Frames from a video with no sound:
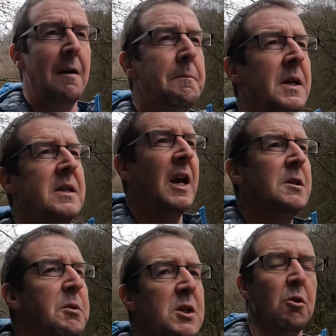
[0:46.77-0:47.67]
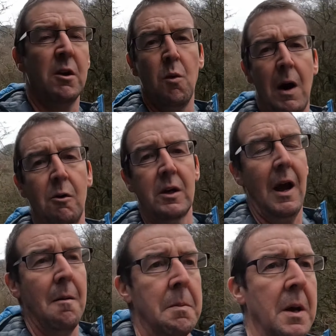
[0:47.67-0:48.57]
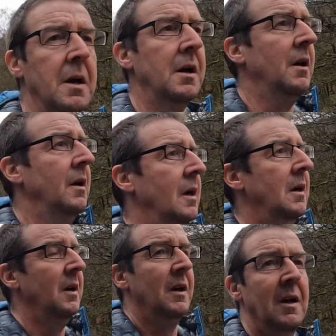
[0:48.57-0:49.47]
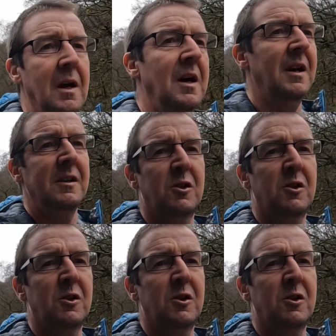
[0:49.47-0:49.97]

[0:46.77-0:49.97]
I've been desperate to go on a wild camp, and it